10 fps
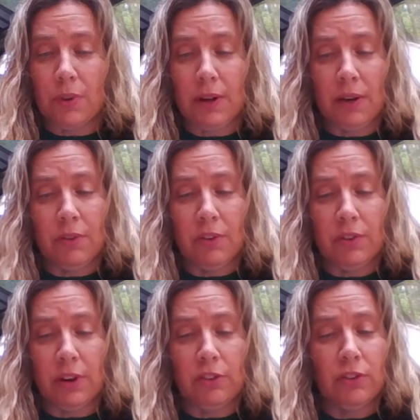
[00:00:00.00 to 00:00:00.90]
governor's
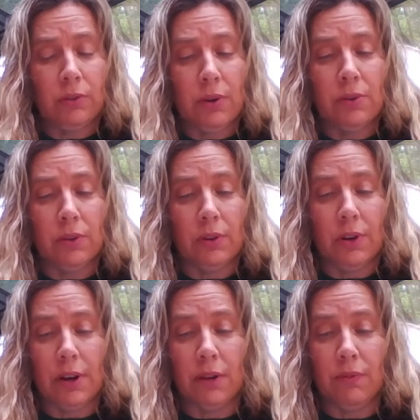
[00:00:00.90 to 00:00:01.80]
law, struggled
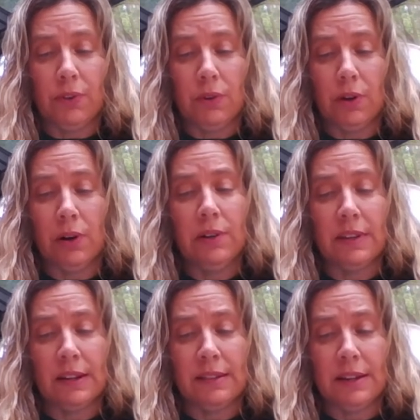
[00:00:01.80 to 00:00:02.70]
along a few yards
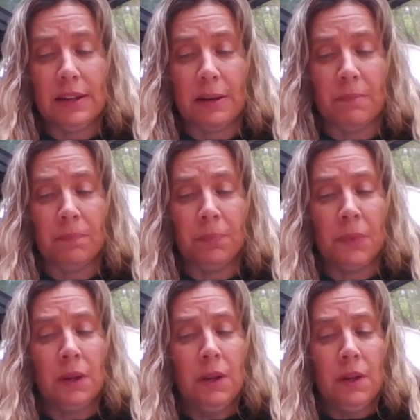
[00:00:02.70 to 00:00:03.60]
at a time.
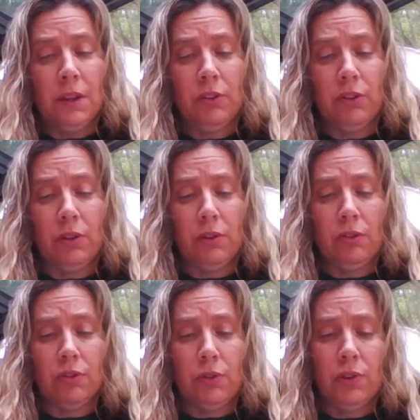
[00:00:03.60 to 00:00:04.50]
The children's
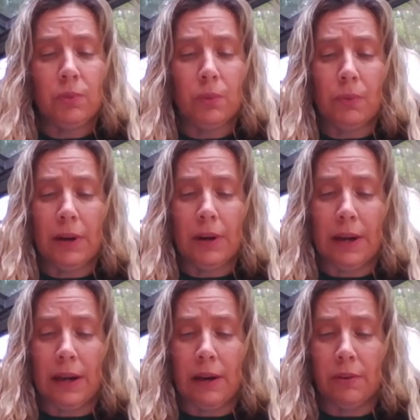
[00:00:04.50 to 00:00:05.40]
shoes were
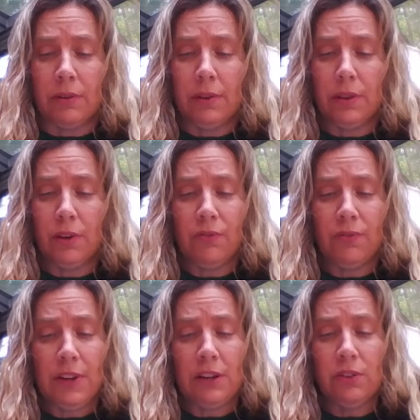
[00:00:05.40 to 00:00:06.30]
wearing out, their
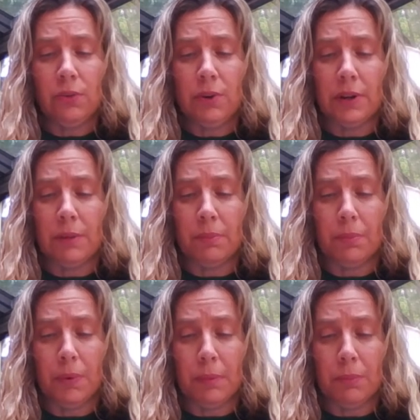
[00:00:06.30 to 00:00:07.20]
feet torn
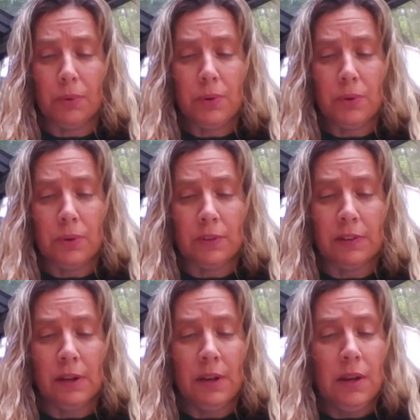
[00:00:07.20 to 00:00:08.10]
and
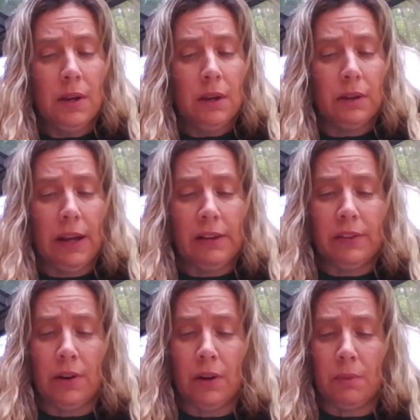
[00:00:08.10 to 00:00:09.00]
bruised. Gladys'
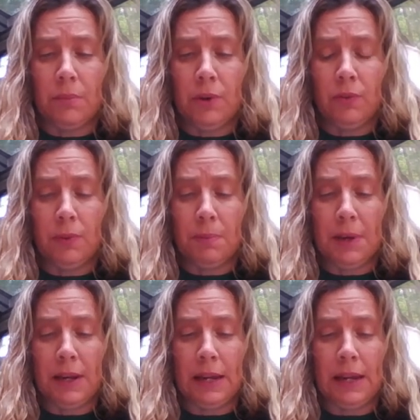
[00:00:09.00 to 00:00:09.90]
heart moved with
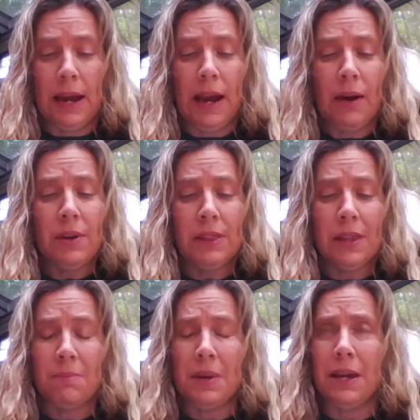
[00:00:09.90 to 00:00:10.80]
pity. "How can they
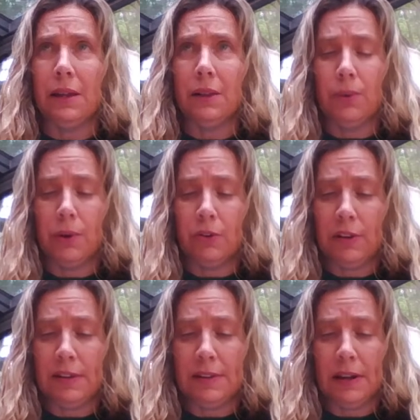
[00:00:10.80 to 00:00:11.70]
make it, Lord?" she
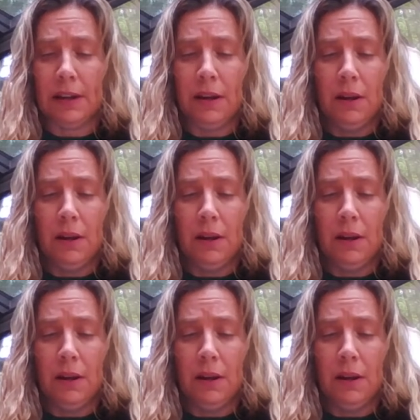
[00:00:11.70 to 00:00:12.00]
said.